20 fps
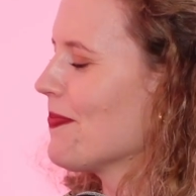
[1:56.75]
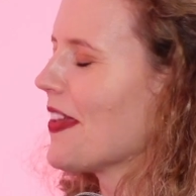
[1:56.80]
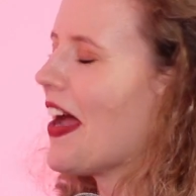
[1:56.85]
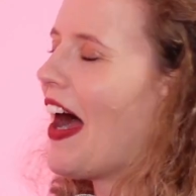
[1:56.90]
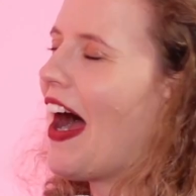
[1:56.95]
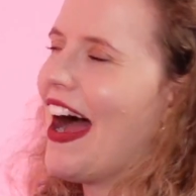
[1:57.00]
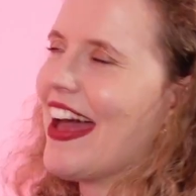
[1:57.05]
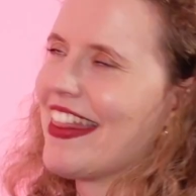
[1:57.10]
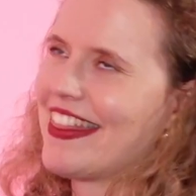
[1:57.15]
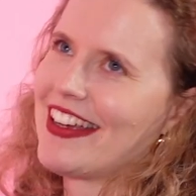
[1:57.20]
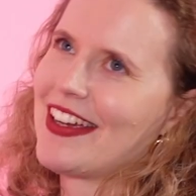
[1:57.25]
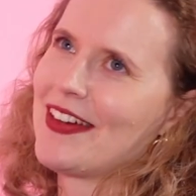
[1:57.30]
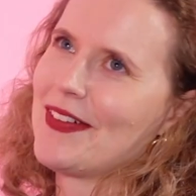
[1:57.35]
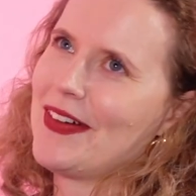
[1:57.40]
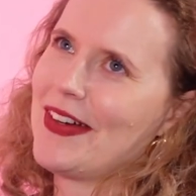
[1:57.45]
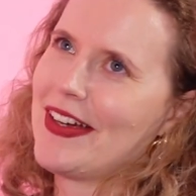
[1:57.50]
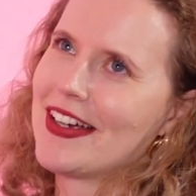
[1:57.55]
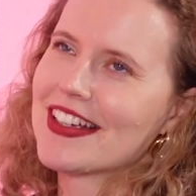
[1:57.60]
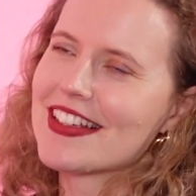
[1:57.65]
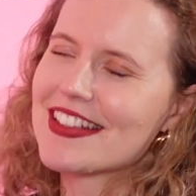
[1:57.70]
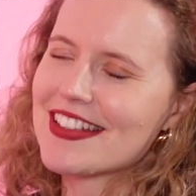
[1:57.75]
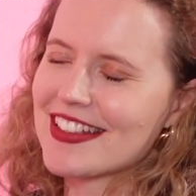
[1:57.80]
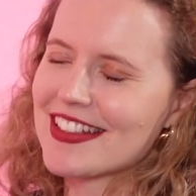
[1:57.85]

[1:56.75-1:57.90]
I think it works.